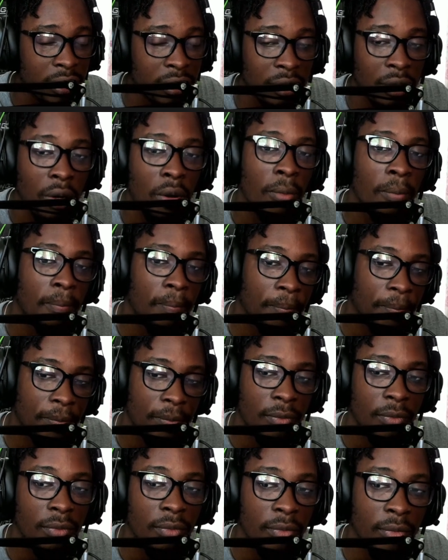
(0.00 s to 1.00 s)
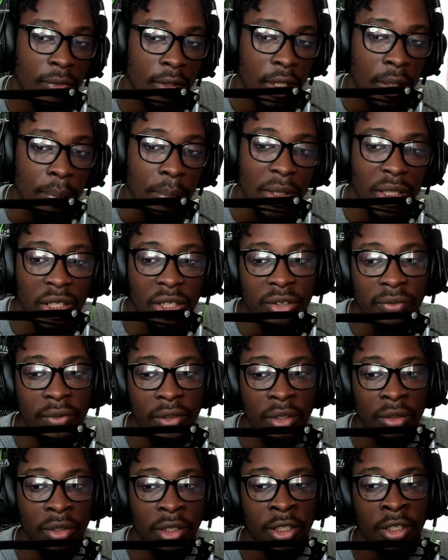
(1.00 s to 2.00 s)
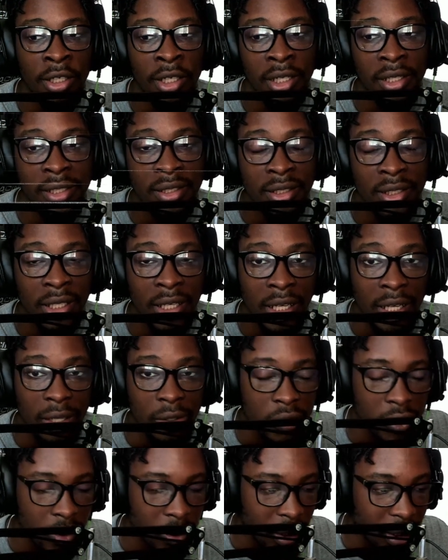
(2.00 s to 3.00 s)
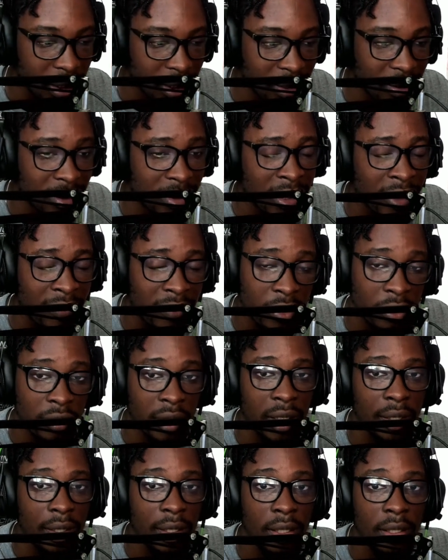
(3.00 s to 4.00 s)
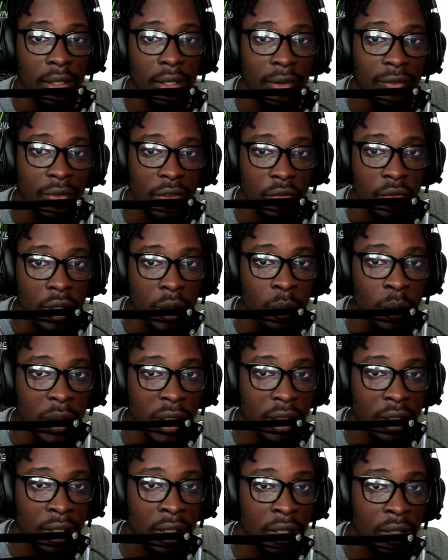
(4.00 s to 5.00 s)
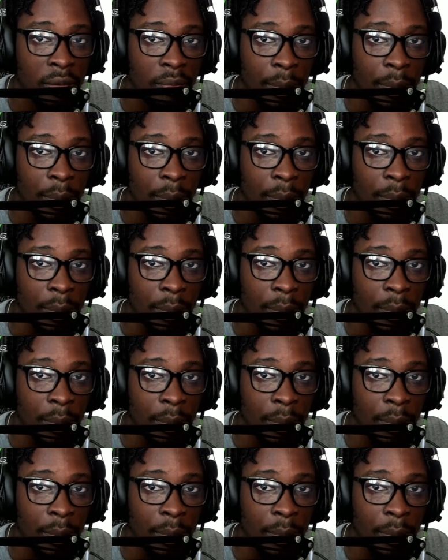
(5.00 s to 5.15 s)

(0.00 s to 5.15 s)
So be careful out there, guys. I'll see you guys next time. Have a great day. Have a great week.